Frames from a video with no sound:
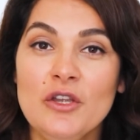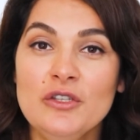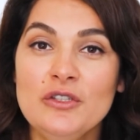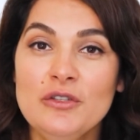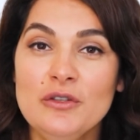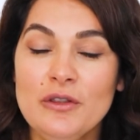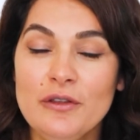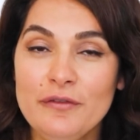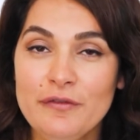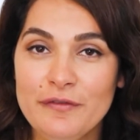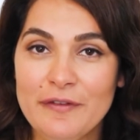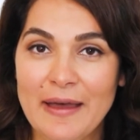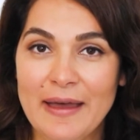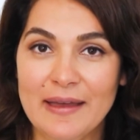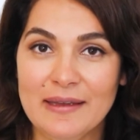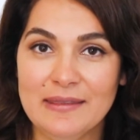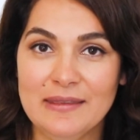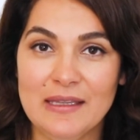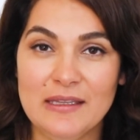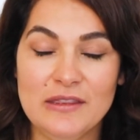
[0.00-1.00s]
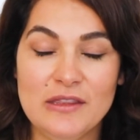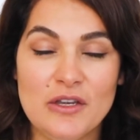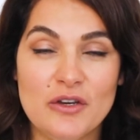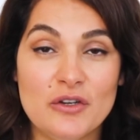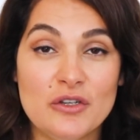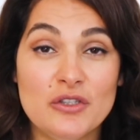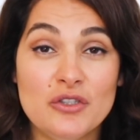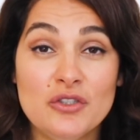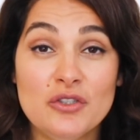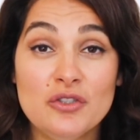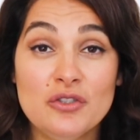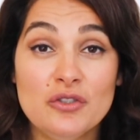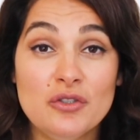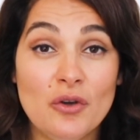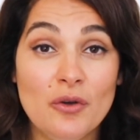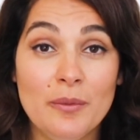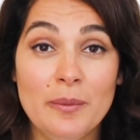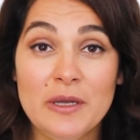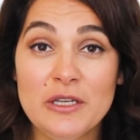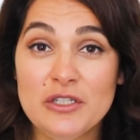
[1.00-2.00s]
to the fact that there's
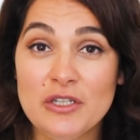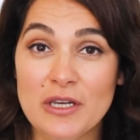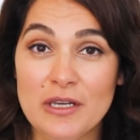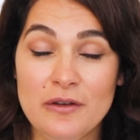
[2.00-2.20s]
so much